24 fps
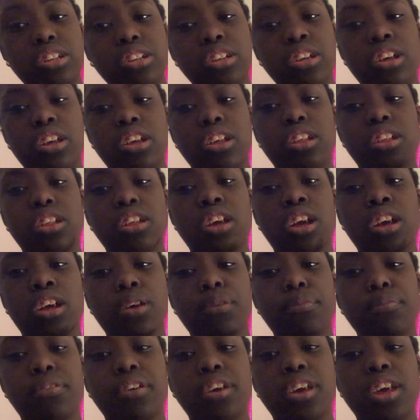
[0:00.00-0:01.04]
the
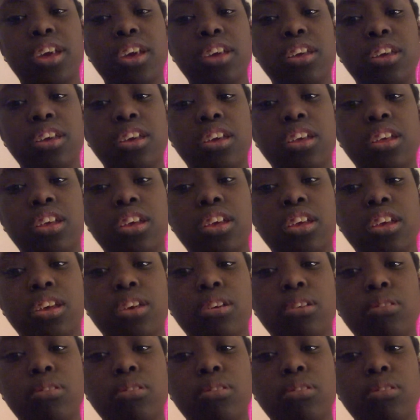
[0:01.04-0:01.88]
second period